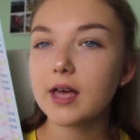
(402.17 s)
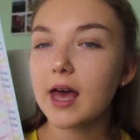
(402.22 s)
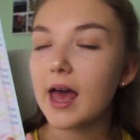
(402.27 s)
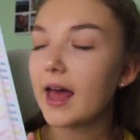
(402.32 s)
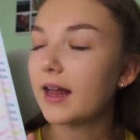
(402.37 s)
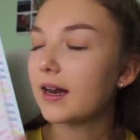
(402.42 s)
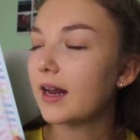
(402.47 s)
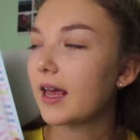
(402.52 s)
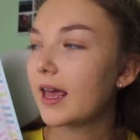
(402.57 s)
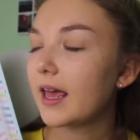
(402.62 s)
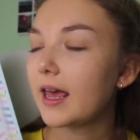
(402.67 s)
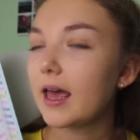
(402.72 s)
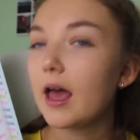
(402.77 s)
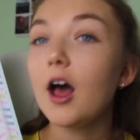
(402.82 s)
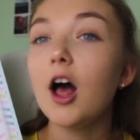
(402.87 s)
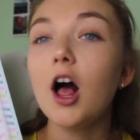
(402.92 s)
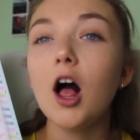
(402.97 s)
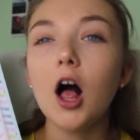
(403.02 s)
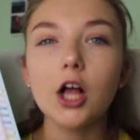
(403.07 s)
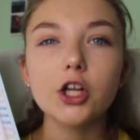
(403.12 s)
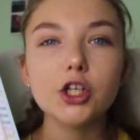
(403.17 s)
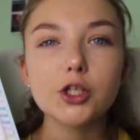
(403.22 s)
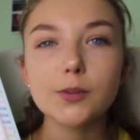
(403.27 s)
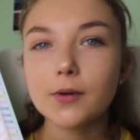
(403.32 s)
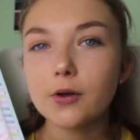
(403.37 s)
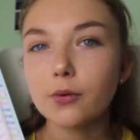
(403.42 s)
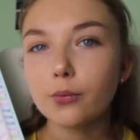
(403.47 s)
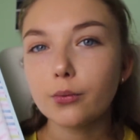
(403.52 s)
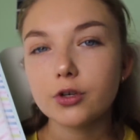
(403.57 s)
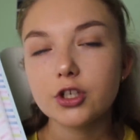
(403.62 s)
And here I'll just
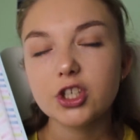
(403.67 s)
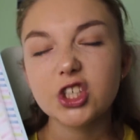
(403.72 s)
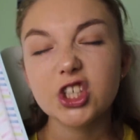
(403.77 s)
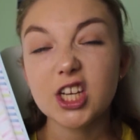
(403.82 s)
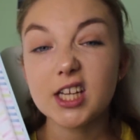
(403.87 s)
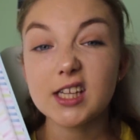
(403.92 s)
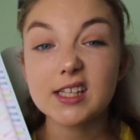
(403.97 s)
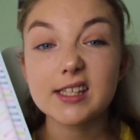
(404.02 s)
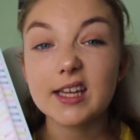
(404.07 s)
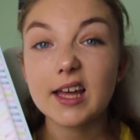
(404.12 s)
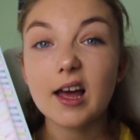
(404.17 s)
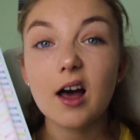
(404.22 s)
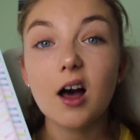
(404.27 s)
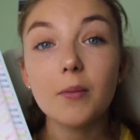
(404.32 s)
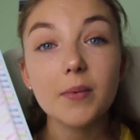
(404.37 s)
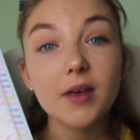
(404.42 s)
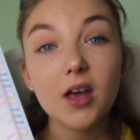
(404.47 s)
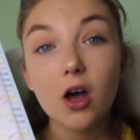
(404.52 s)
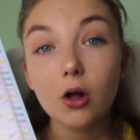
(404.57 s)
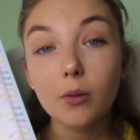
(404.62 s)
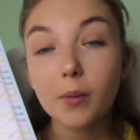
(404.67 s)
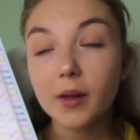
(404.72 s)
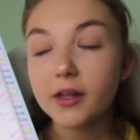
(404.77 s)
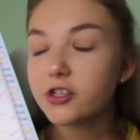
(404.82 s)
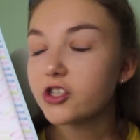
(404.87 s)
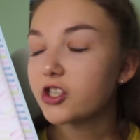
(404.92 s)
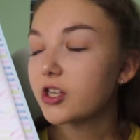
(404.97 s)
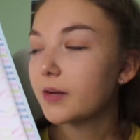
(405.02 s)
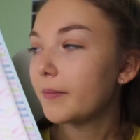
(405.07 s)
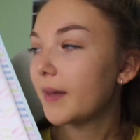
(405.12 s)
put sheets that can't be hole
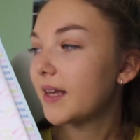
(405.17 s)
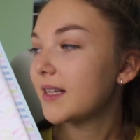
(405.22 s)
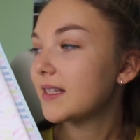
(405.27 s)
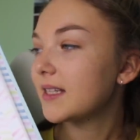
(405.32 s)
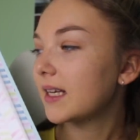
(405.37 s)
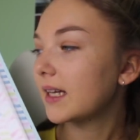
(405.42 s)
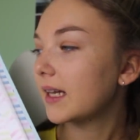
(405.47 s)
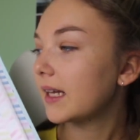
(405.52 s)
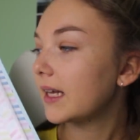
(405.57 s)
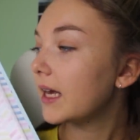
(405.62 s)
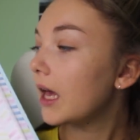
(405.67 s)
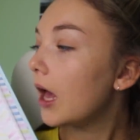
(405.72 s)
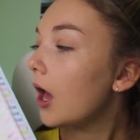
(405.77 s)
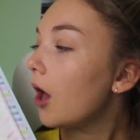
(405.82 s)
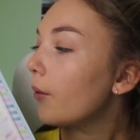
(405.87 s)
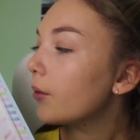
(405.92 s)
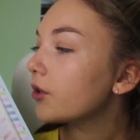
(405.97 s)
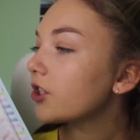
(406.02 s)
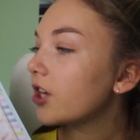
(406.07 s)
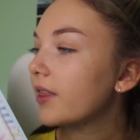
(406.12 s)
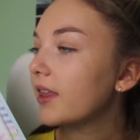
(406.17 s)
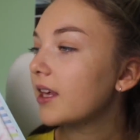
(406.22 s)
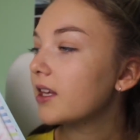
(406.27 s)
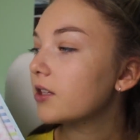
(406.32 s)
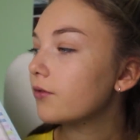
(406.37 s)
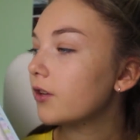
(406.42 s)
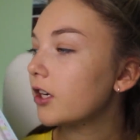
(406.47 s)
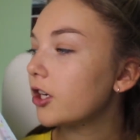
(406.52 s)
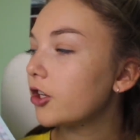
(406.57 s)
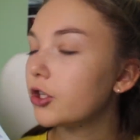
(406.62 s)
punched in, basically, which I think
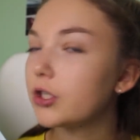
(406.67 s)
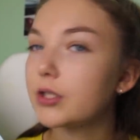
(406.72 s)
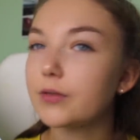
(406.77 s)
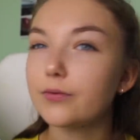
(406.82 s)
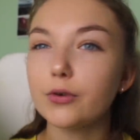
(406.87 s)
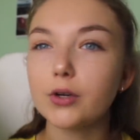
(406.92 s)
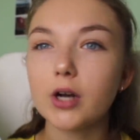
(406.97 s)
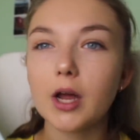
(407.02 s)
is really useful.